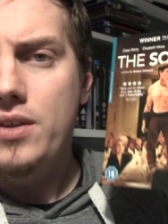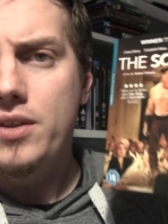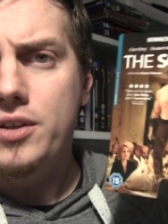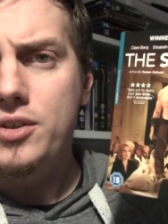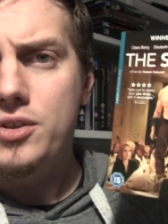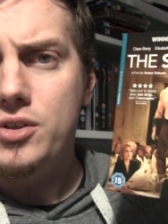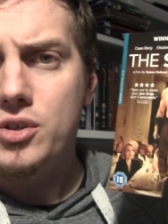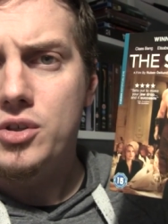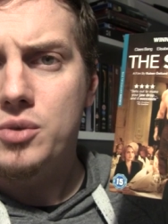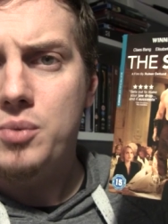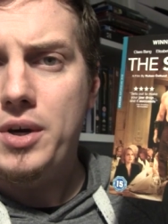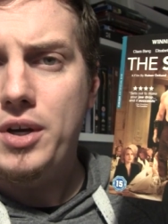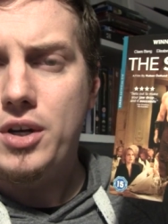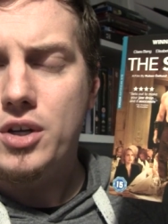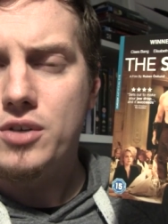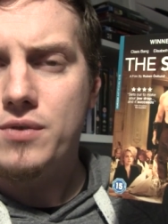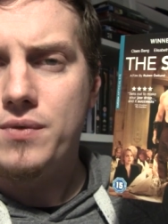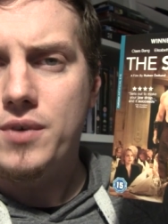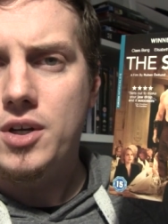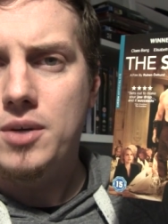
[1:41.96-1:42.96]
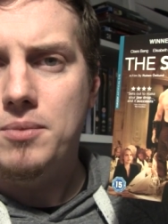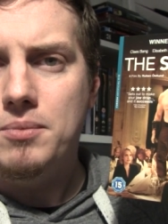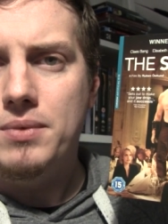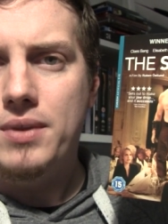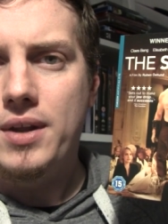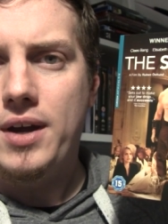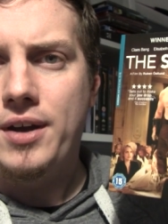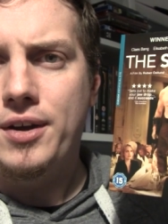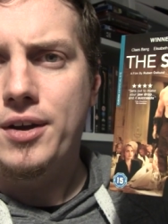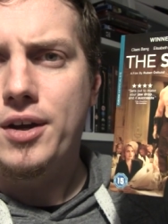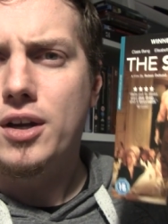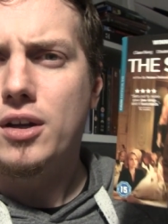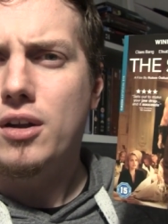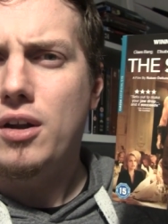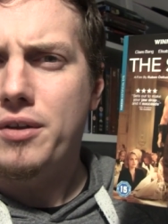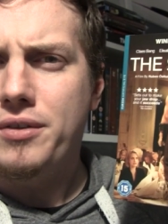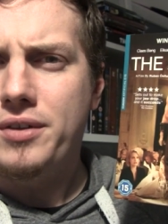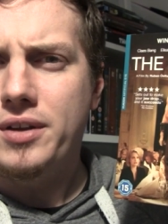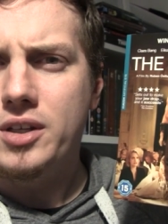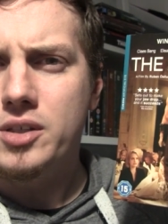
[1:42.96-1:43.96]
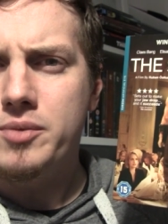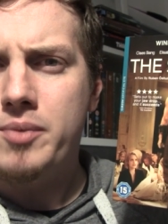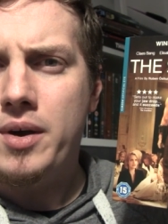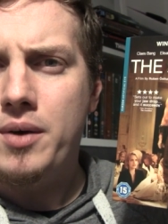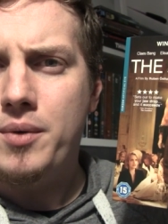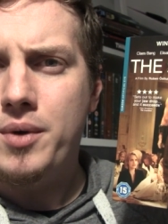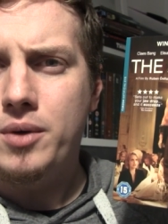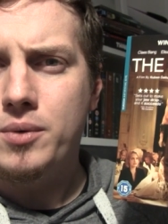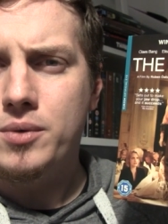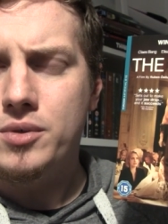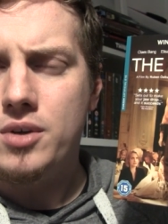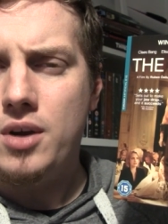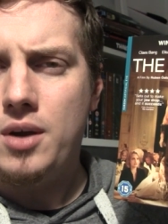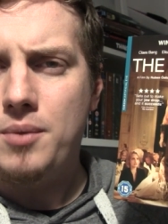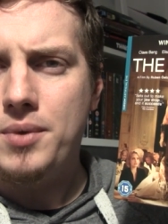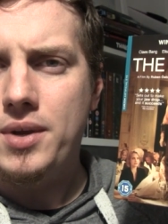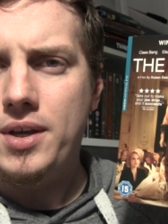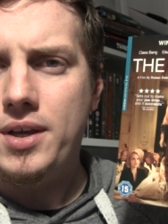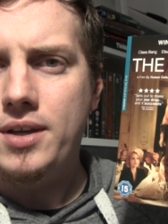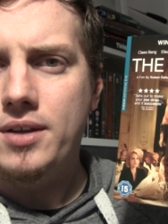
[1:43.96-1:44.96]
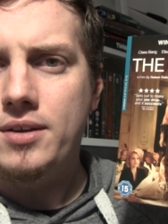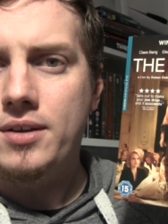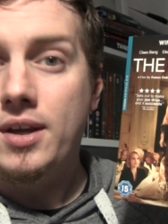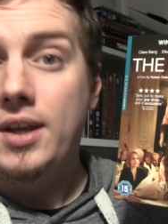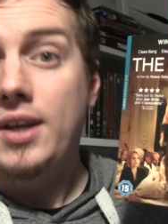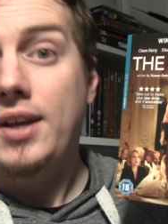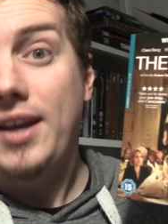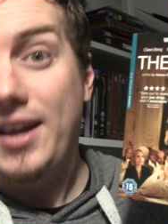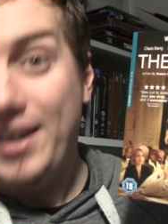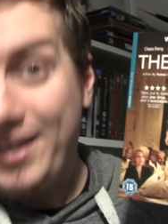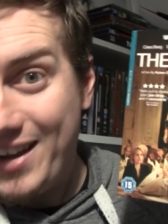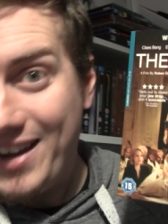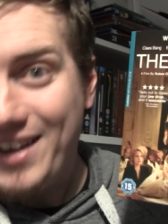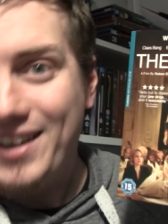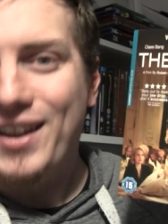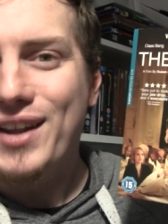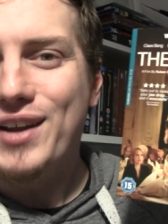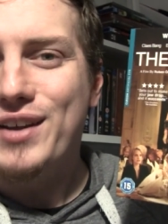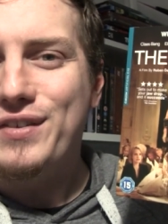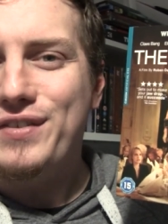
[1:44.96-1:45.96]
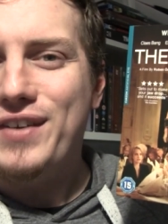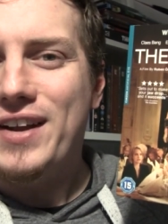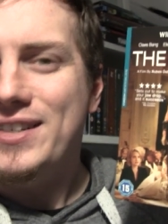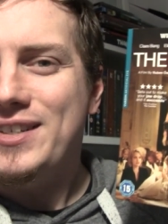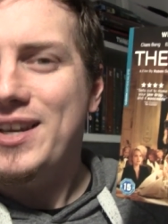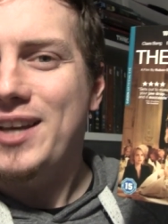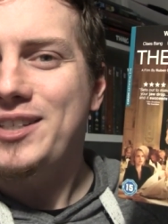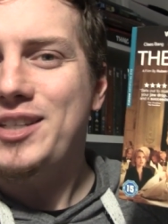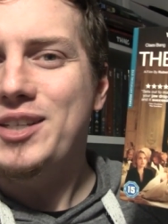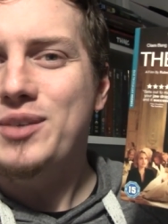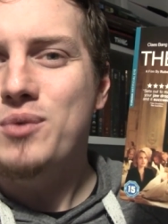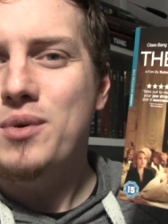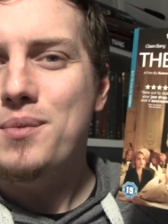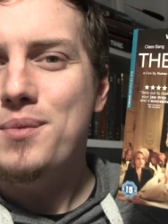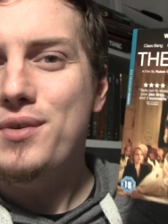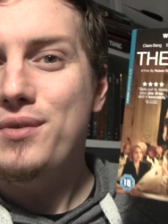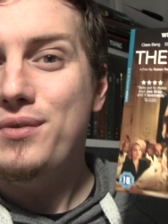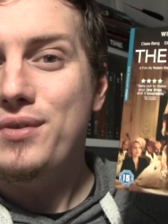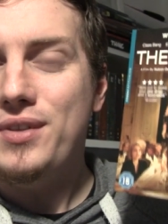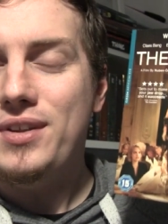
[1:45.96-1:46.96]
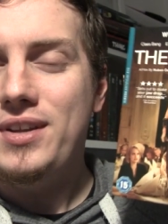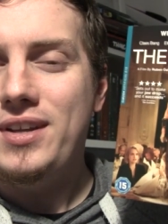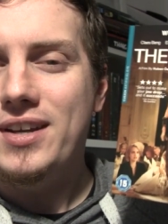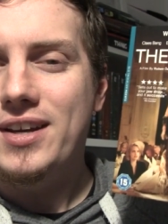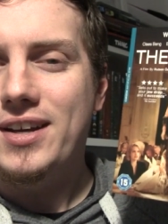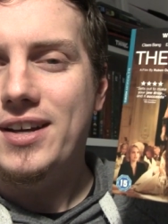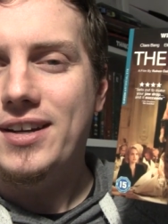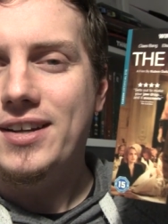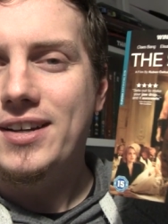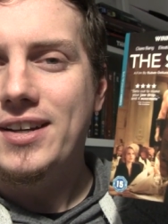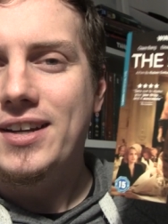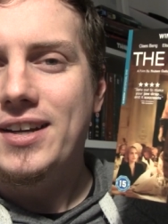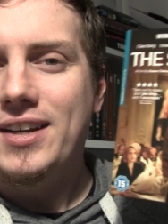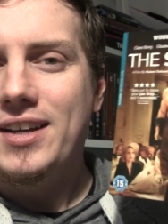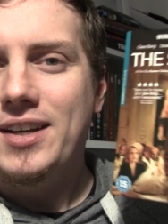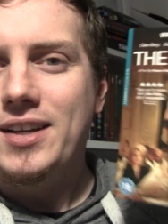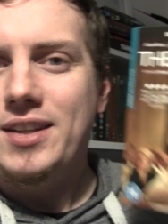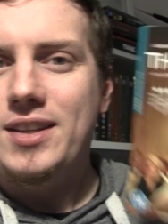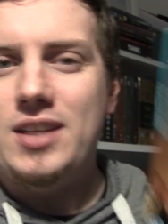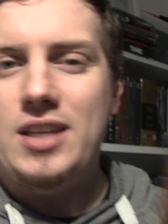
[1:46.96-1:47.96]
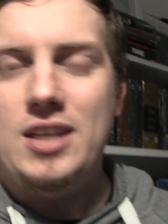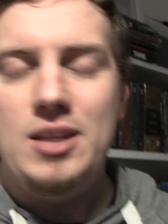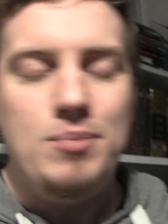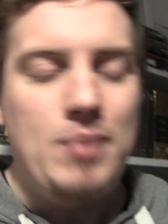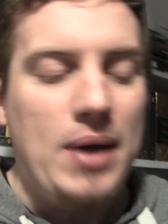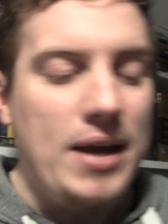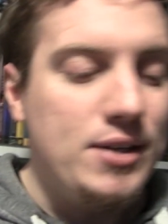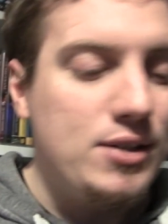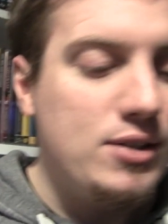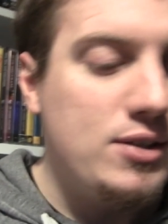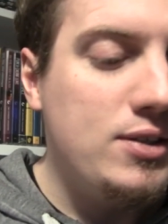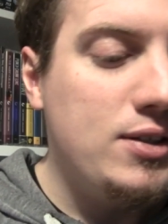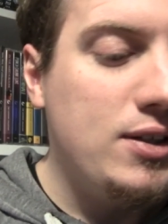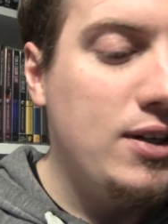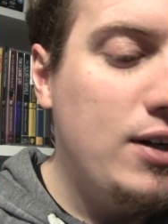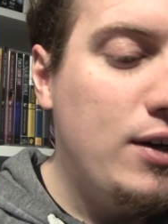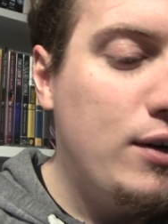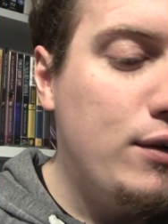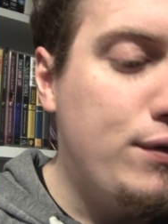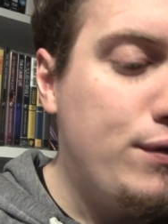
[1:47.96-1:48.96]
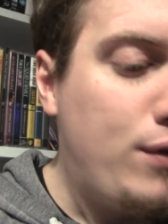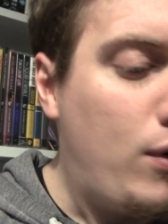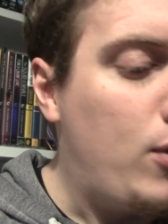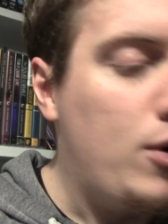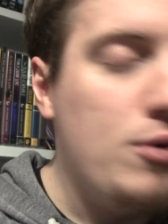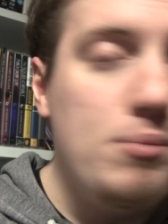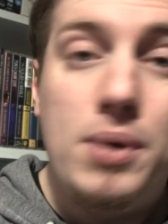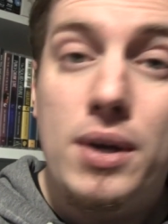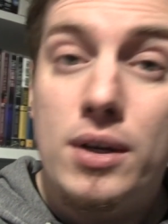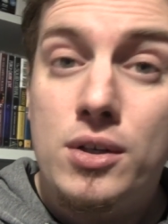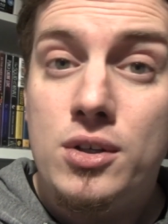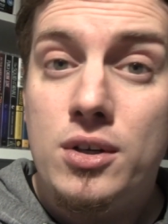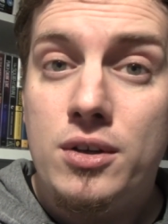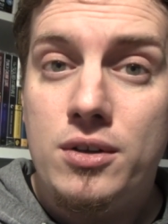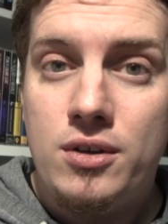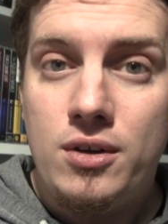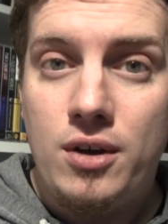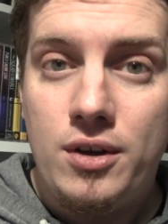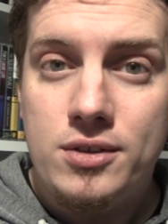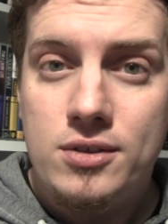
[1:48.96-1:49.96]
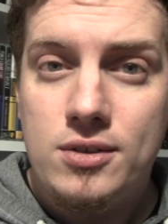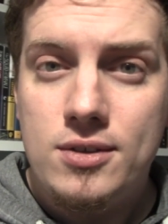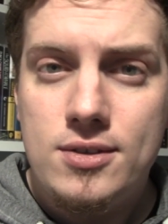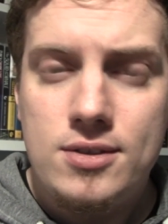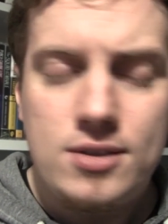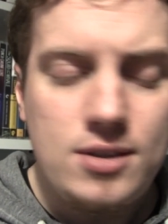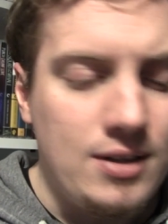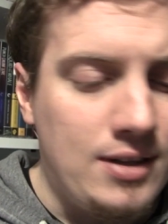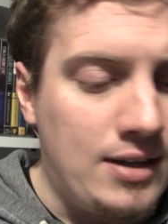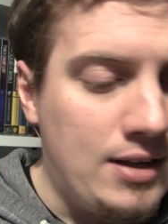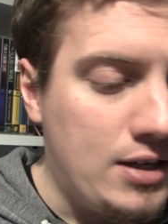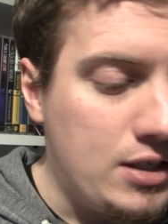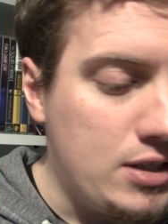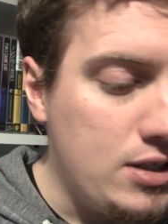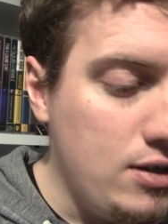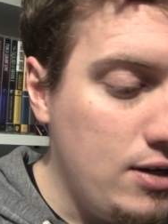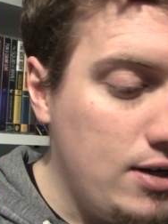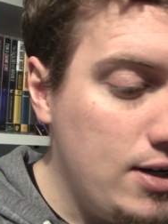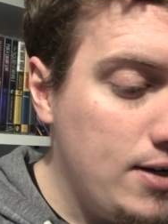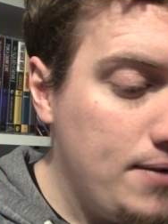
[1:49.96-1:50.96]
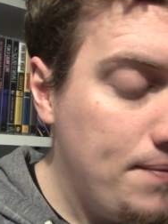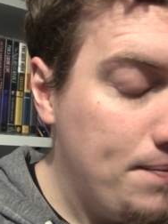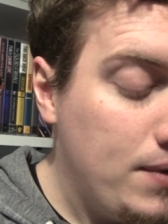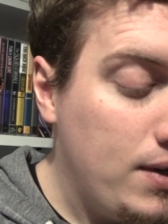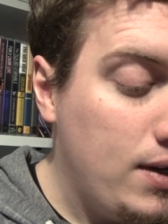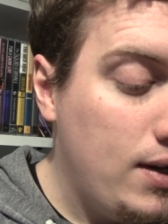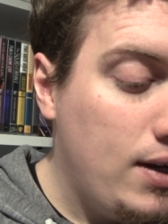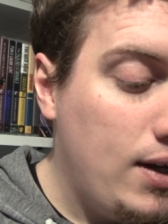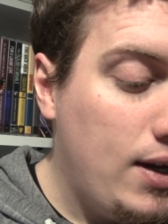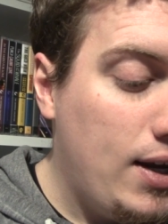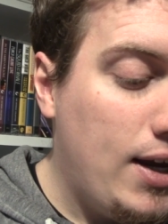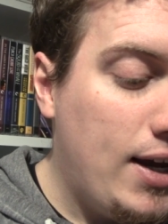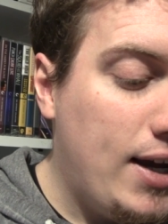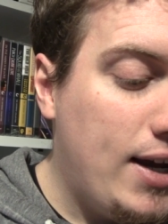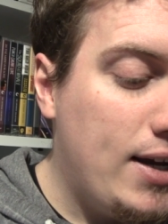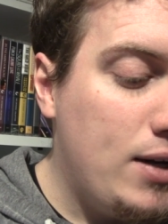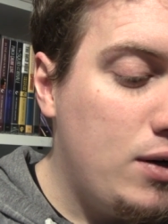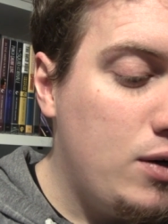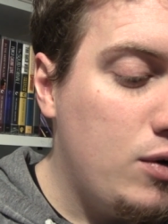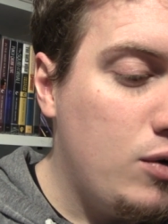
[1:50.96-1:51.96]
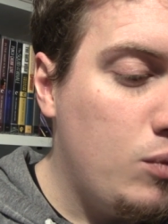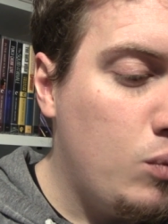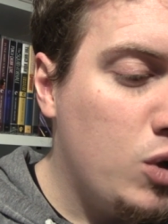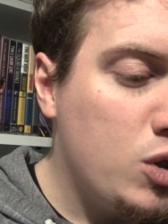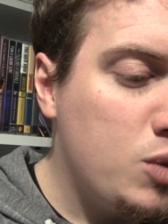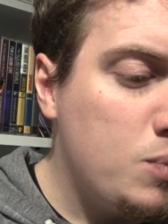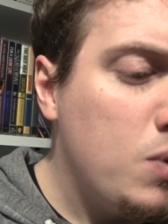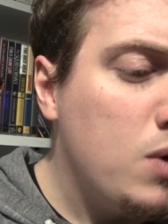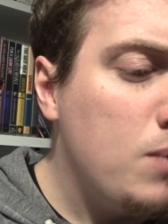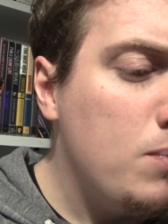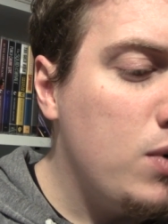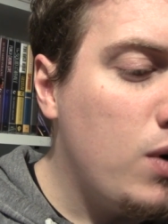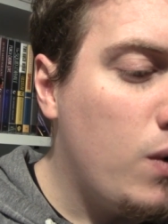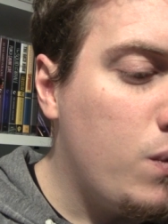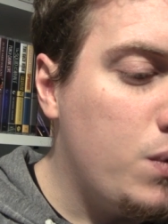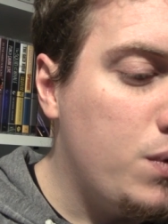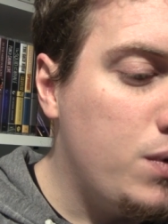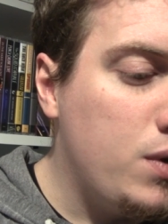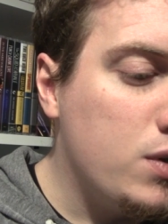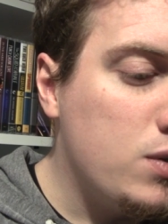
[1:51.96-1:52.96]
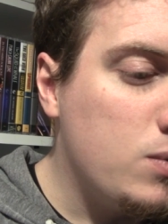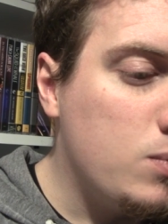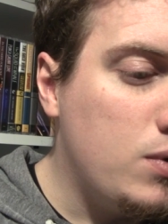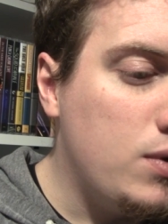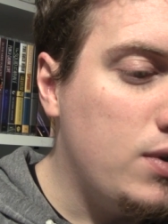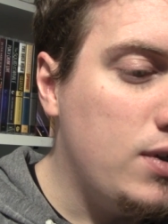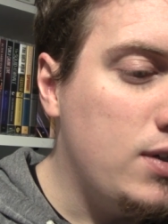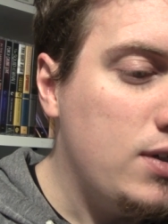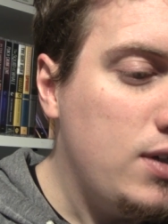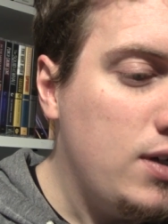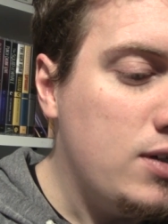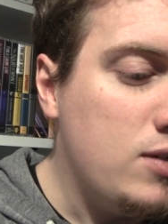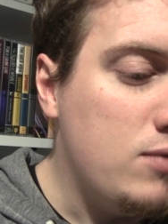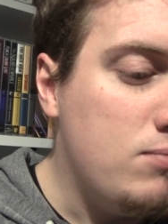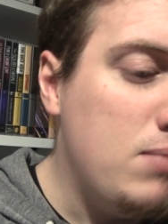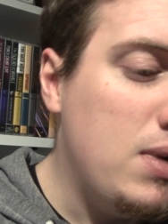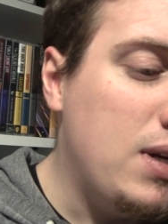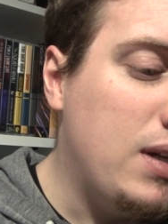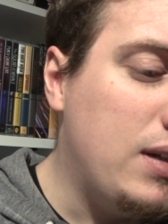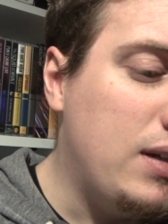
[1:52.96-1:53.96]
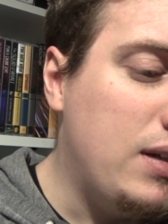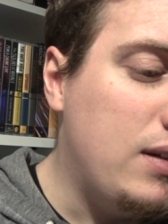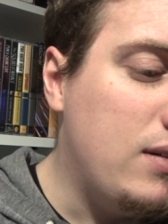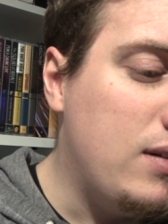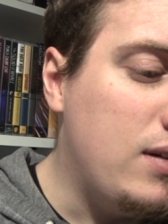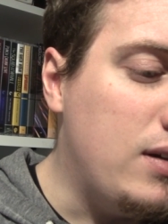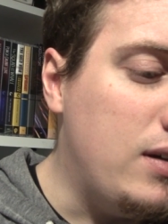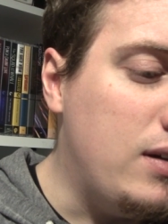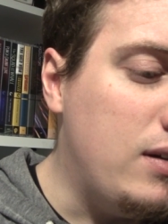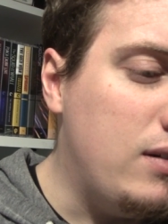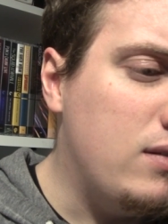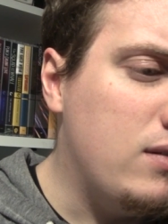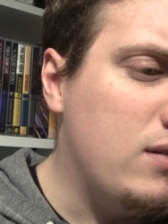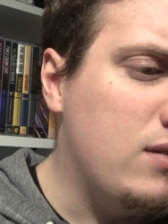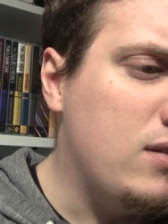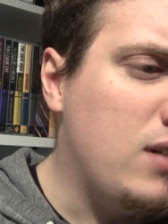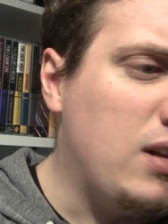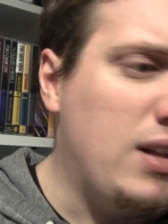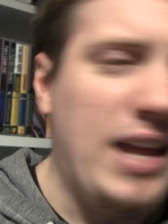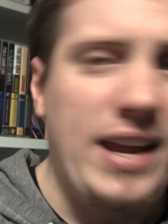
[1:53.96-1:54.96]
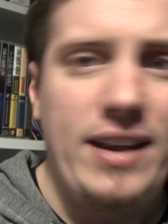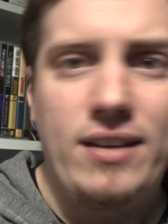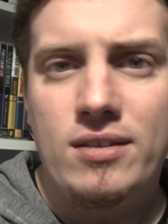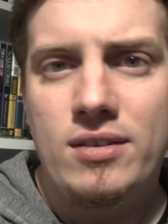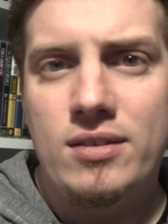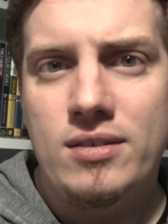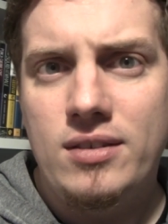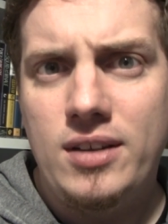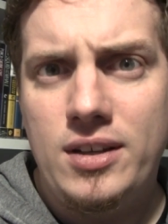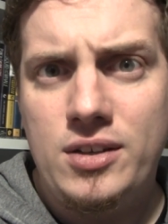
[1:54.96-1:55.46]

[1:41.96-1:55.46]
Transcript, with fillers: This is a Swedish film that I heard a lot of things about when it was nominated, again, like A Fantastic Woman, for the, uh, the best foreign picture at the Oscars last year. And what's put me off with this one is merely the, the length.